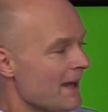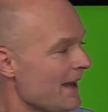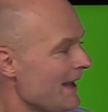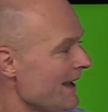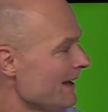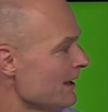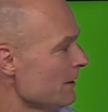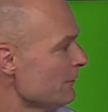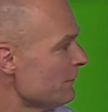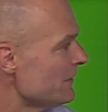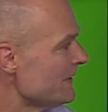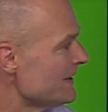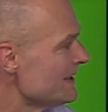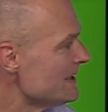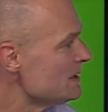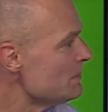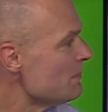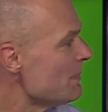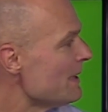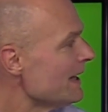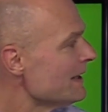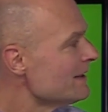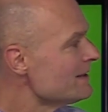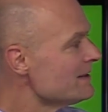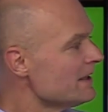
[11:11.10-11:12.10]
And if it is
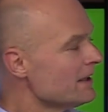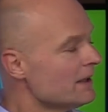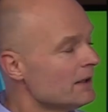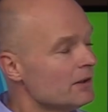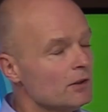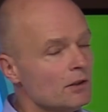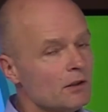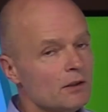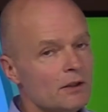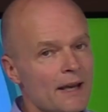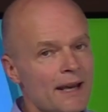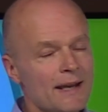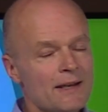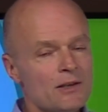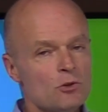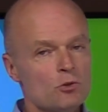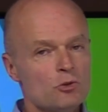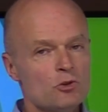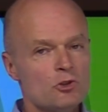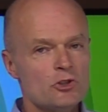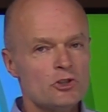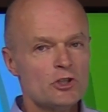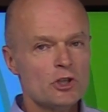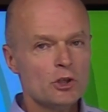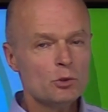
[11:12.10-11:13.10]
bacterial and you
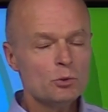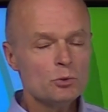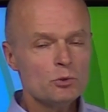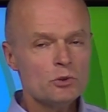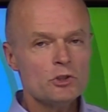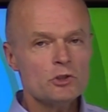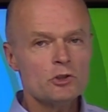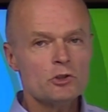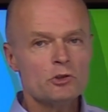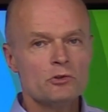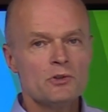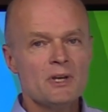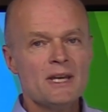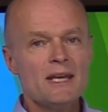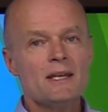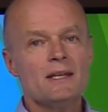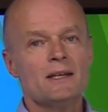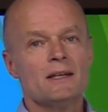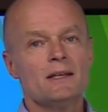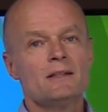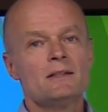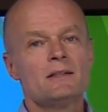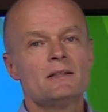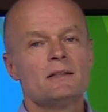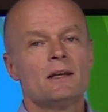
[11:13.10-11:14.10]
don't treat
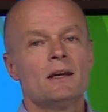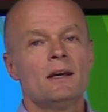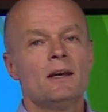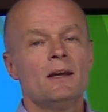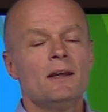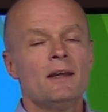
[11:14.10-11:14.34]
it,